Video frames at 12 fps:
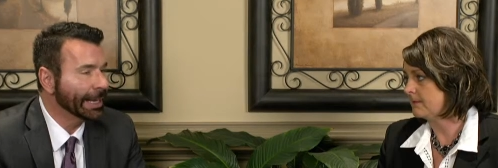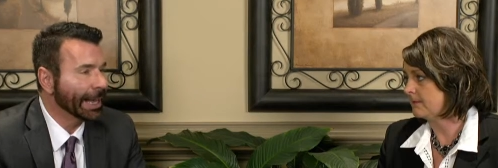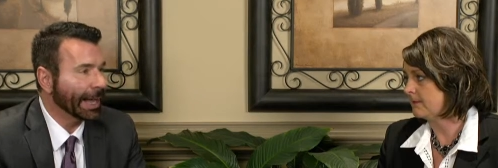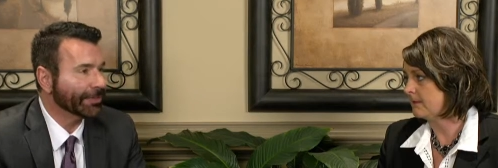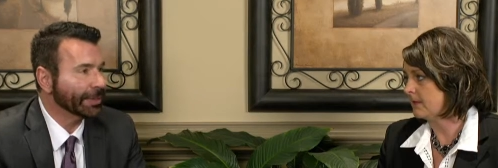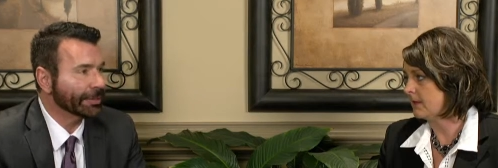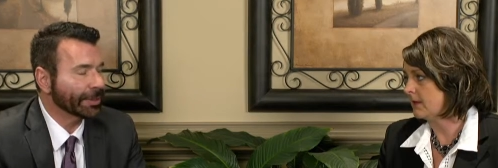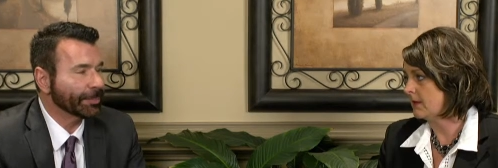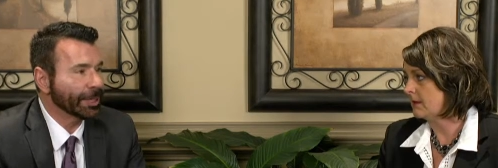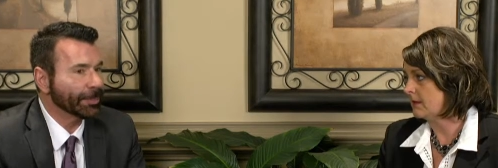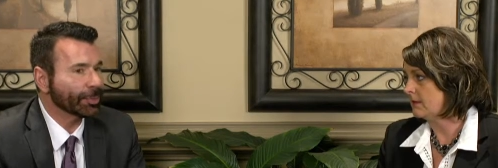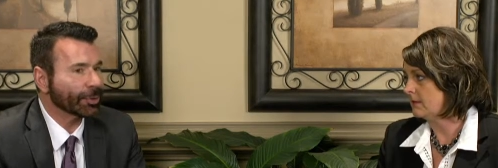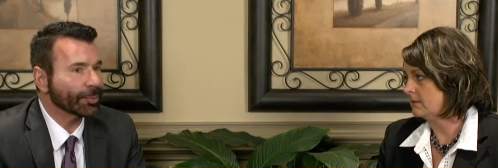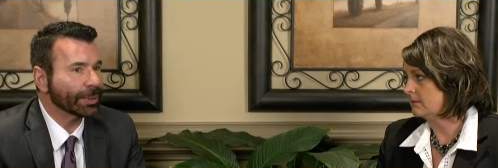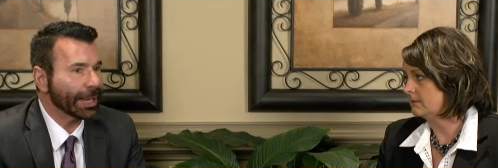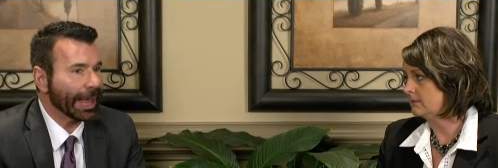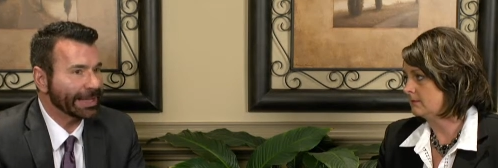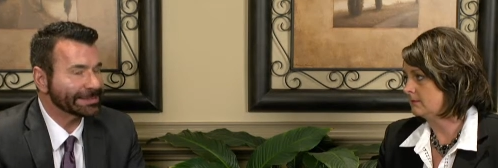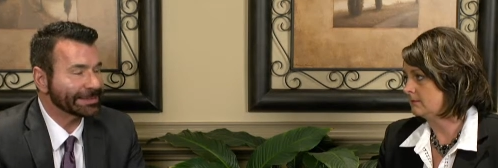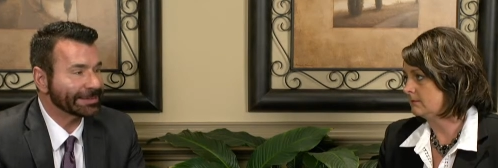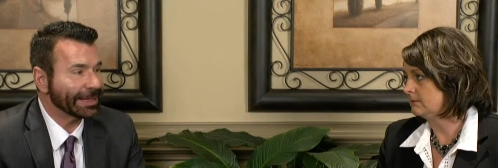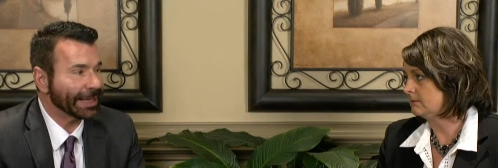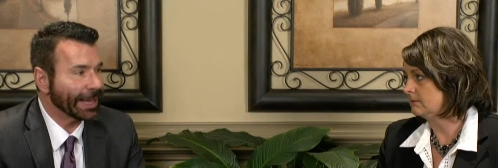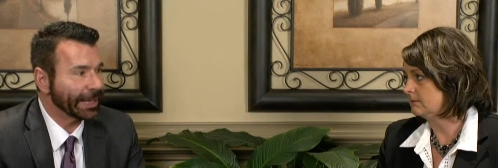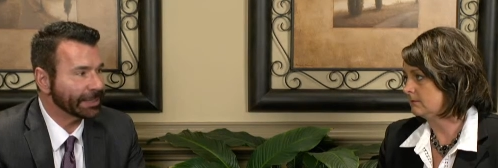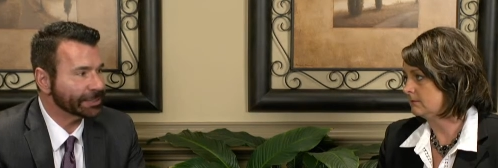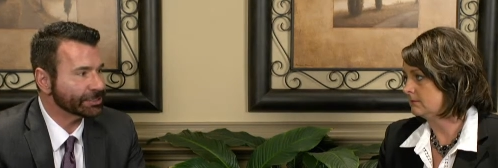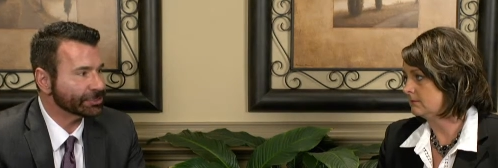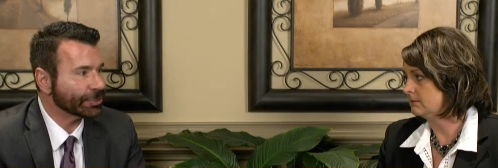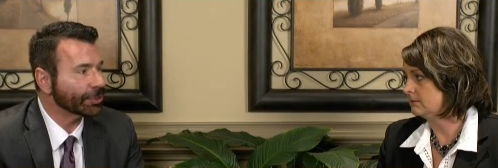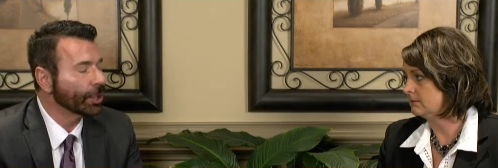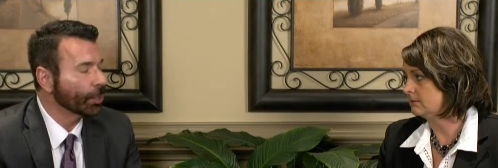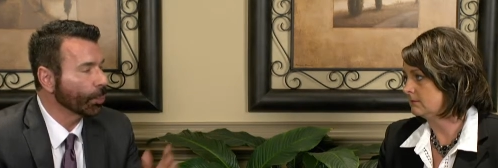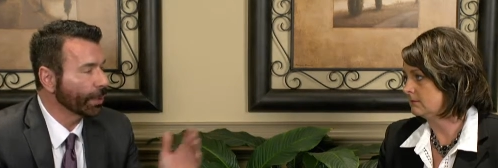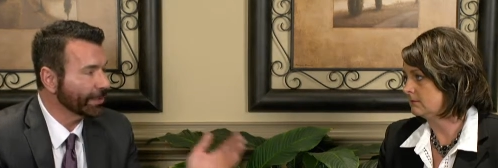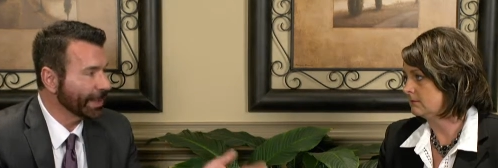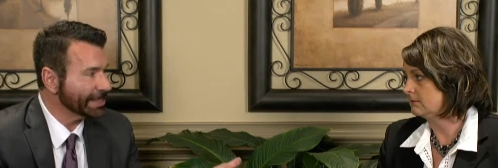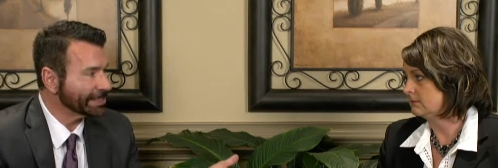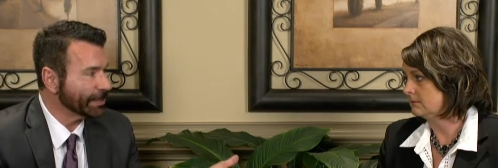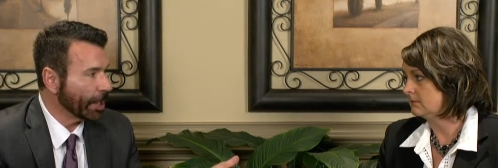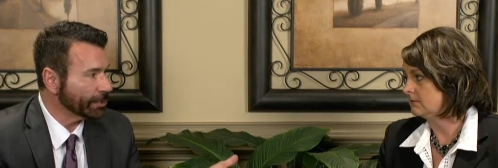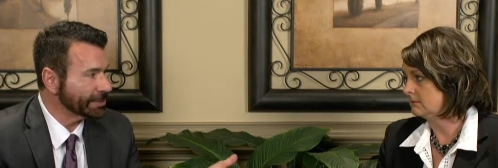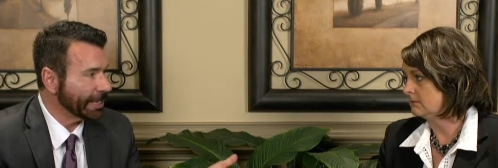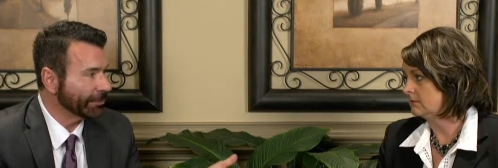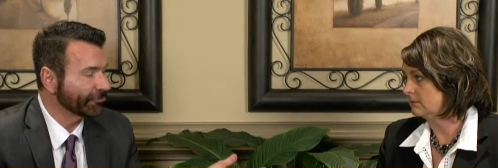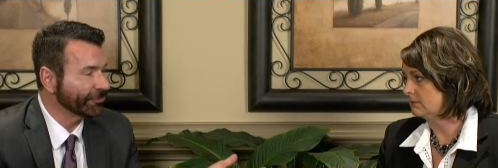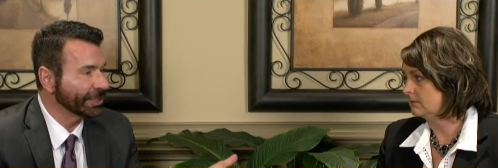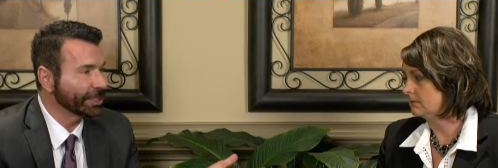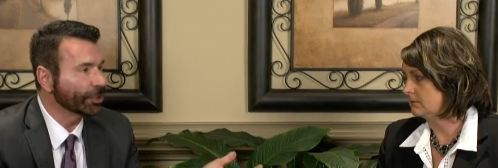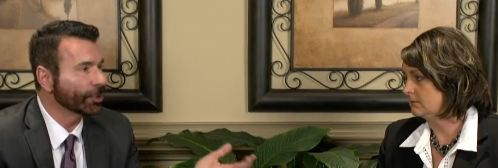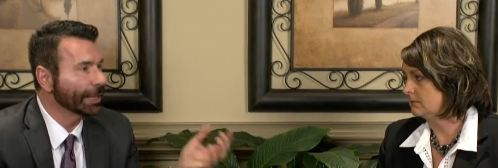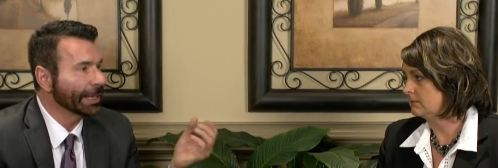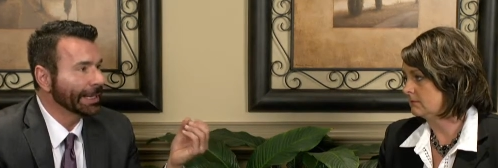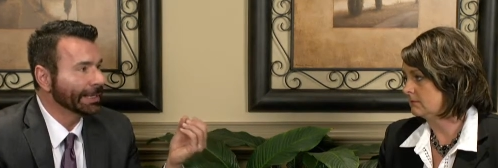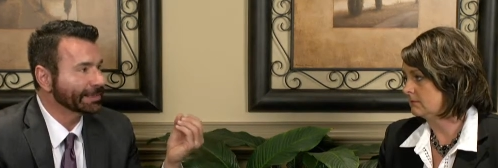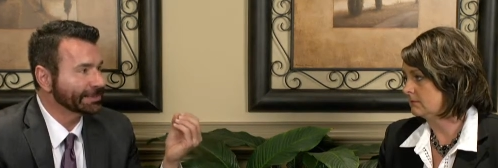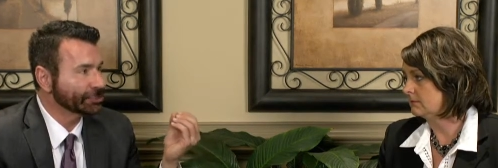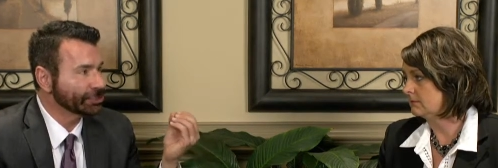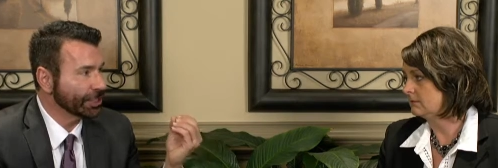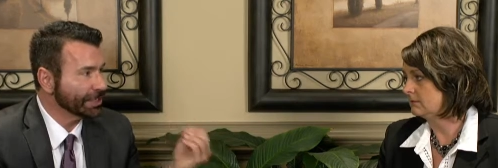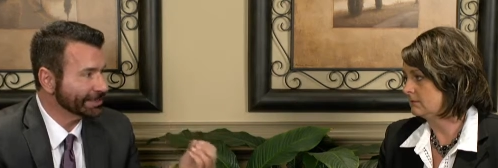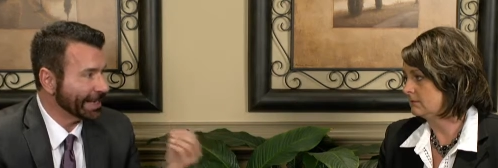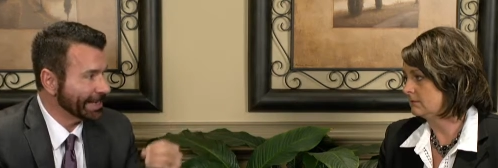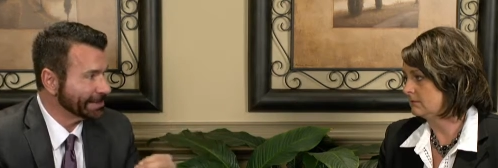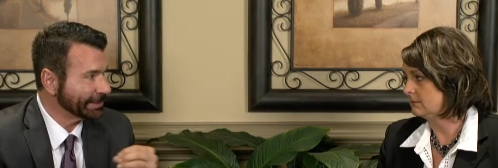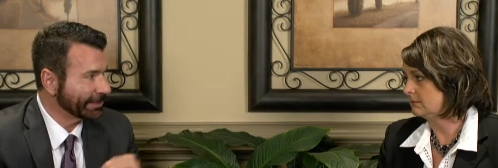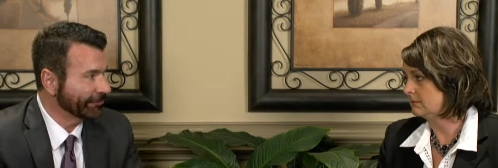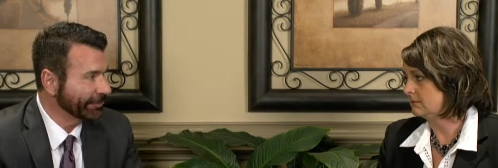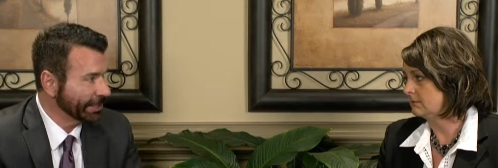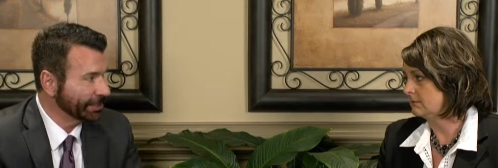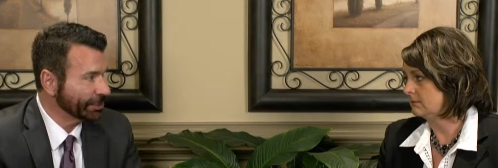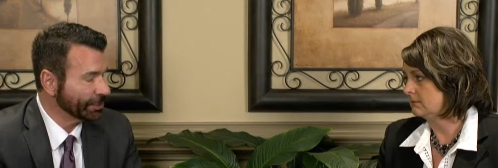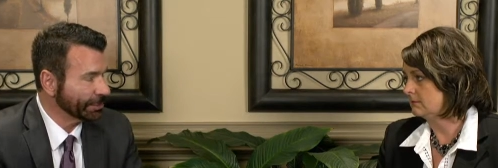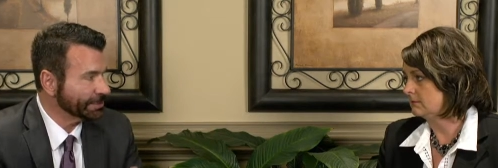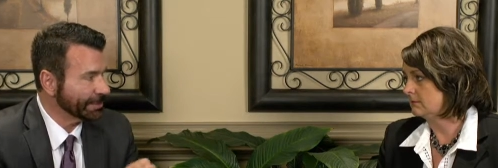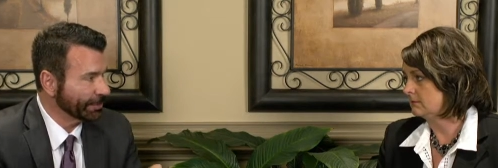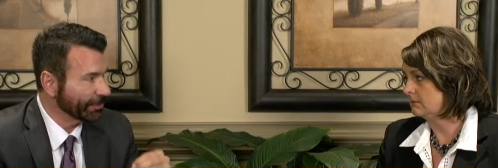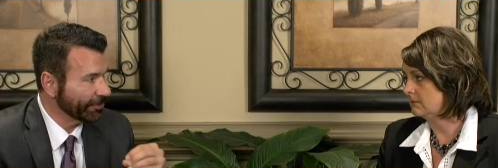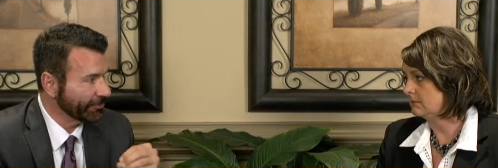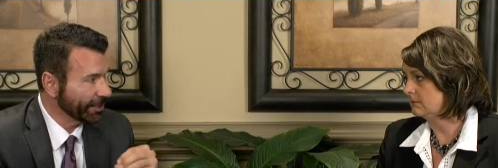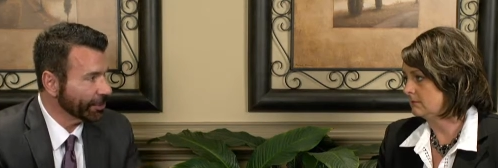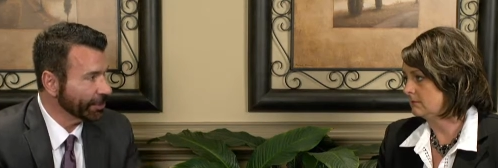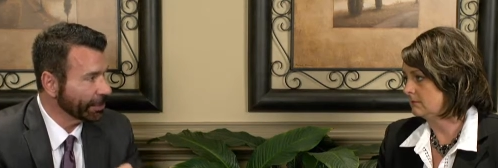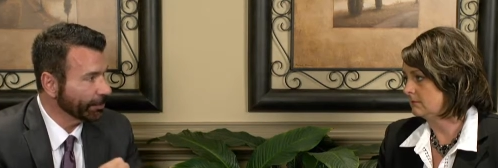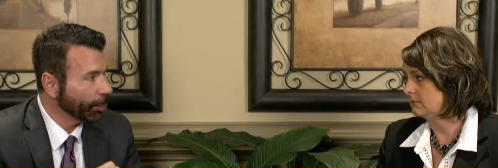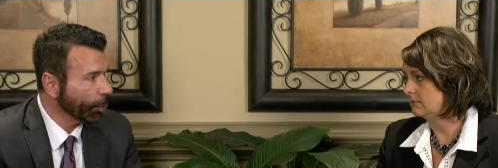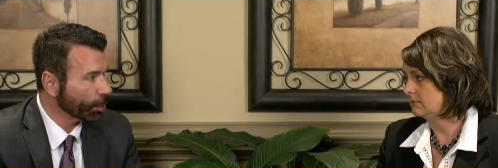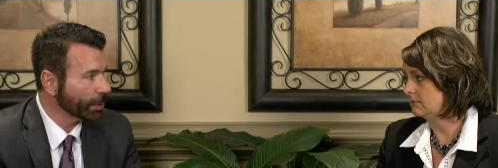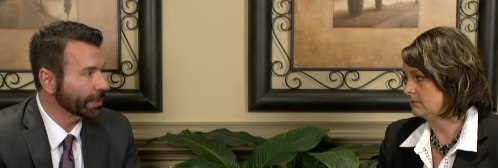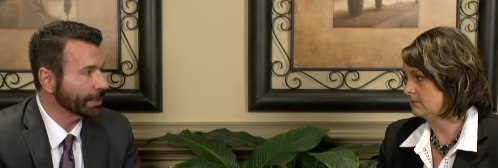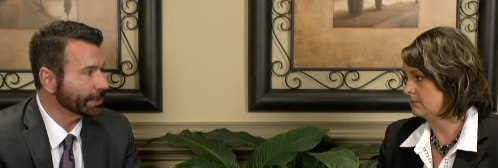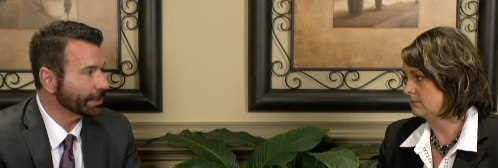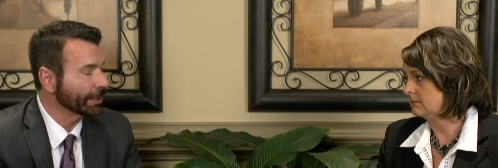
Speaker 1: I think that people are realizing that Lancaster, with that small town feel, is just as convenient to some of the very important